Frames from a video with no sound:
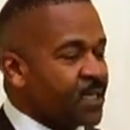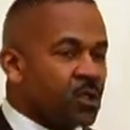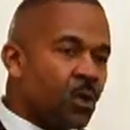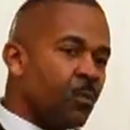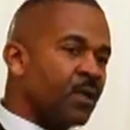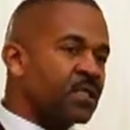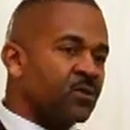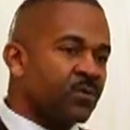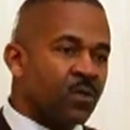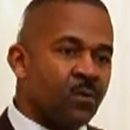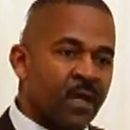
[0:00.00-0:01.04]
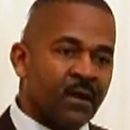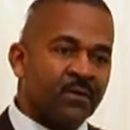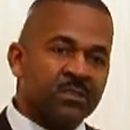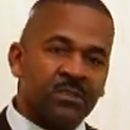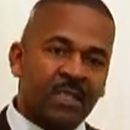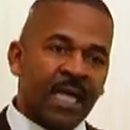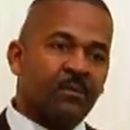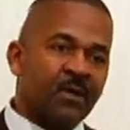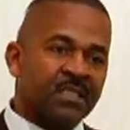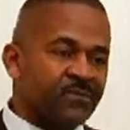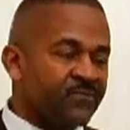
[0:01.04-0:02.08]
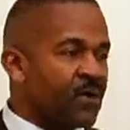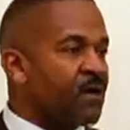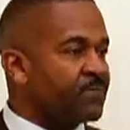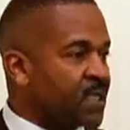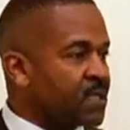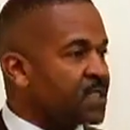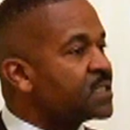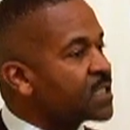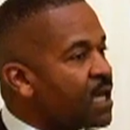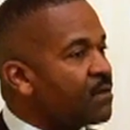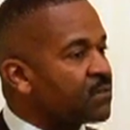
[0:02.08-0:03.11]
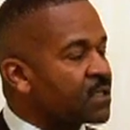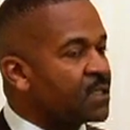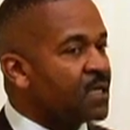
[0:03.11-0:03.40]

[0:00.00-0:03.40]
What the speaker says: You know, one of the critical areas United Way is involved in is health.